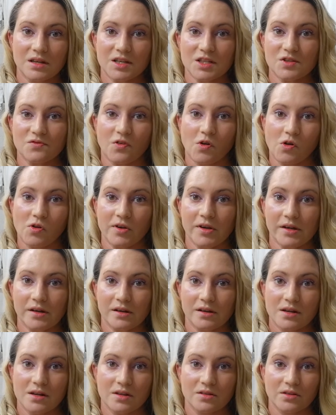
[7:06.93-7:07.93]

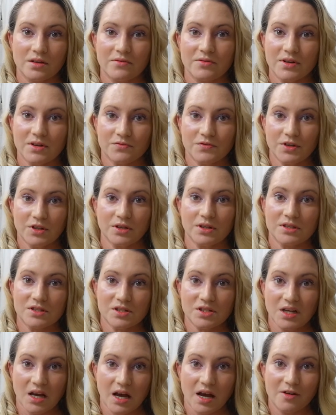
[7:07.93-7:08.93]
exfoliating it, and leaving it feeling
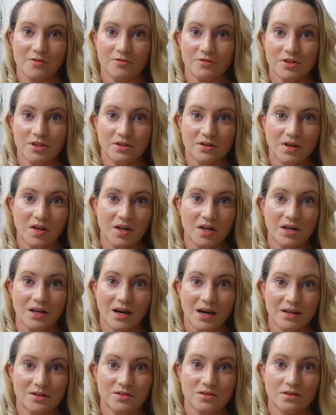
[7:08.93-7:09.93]
soft and
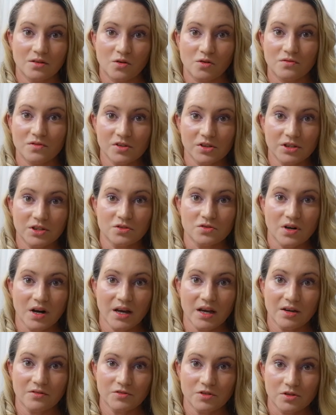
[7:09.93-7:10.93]
not overly
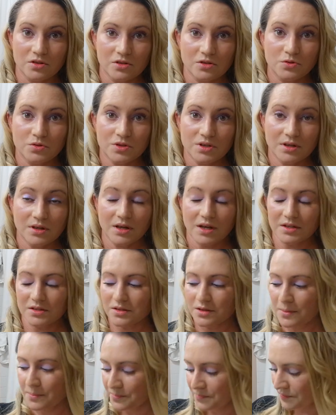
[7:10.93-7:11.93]
dry after using
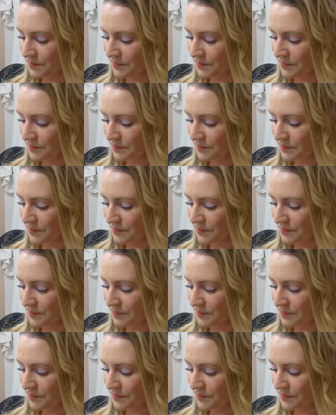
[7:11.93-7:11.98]
it.